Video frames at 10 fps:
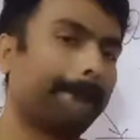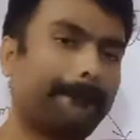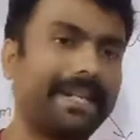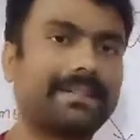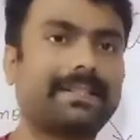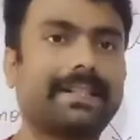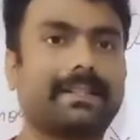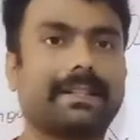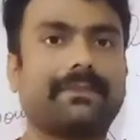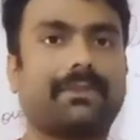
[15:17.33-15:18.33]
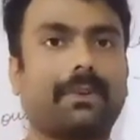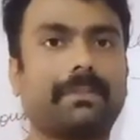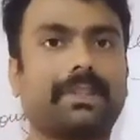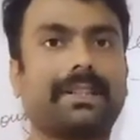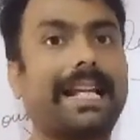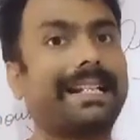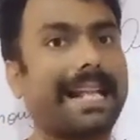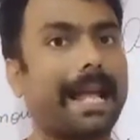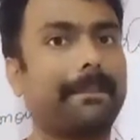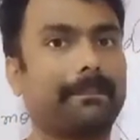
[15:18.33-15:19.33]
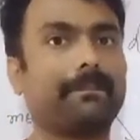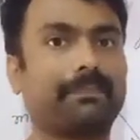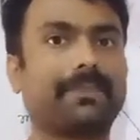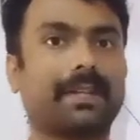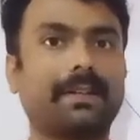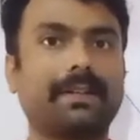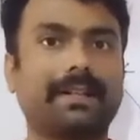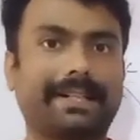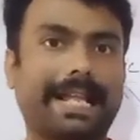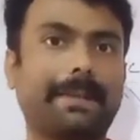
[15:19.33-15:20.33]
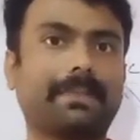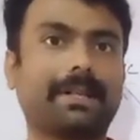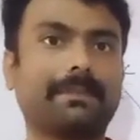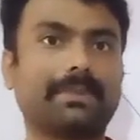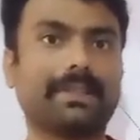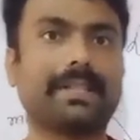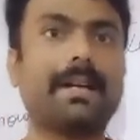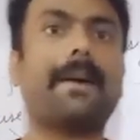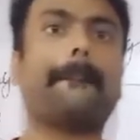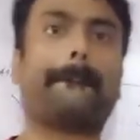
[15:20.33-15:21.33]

basic information like RAM comes in a